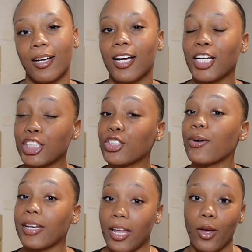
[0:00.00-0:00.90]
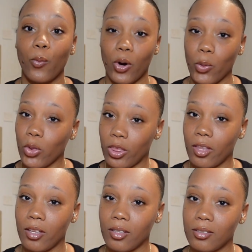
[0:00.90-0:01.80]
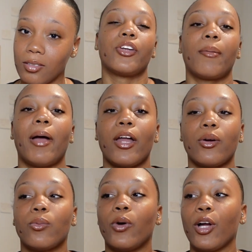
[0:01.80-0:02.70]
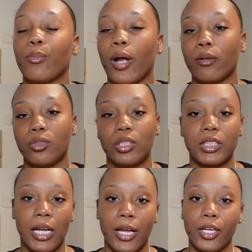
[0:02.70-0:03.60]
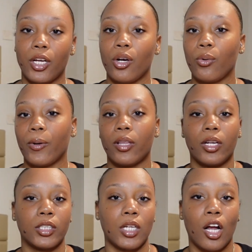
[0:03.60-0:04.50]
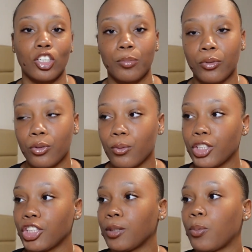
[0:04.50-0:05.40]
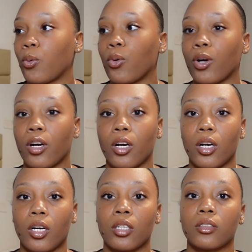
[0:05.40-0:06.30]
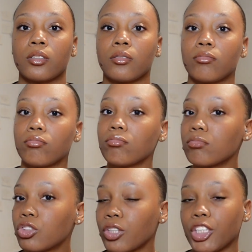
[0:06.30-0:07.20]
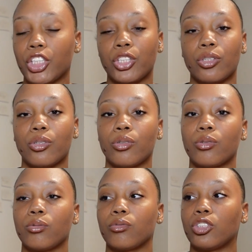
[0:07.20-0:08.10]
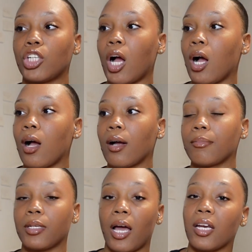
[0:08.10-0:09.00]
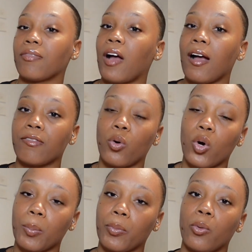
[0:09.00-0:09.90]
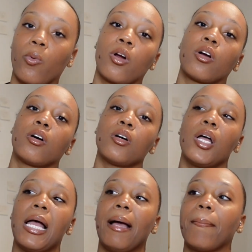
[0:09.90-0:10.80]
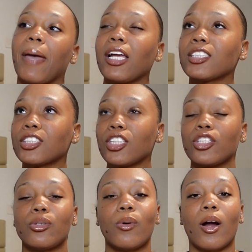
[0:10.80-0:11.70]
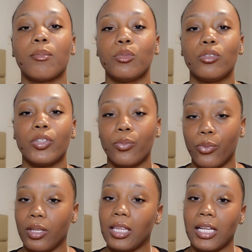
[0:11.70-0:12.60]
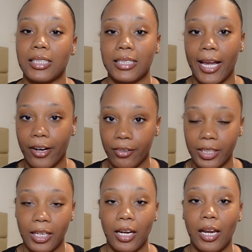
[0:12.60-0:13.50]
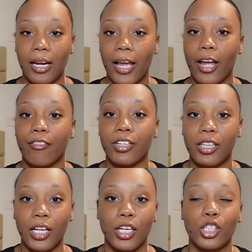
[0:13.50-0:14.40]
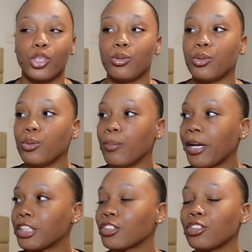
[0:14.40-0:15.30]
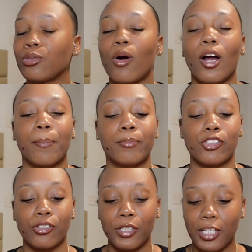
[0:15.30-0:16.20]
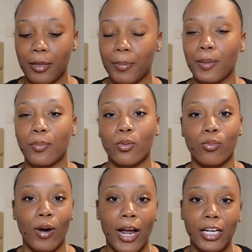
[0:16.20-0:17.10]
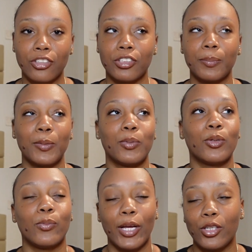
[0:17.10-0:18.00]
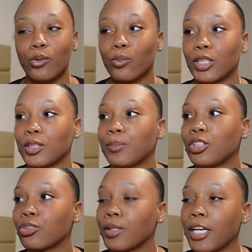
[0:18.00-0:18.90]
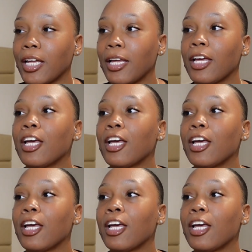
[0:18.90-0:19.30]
is your net worth. No matter what route you decide to go, whether it's entrepreneurship or traditional job, 9-to-5 corporate world, make sure you are moving with integrity in everything that you do. Make sure you are treating people right. Treat people the way you want to be treated.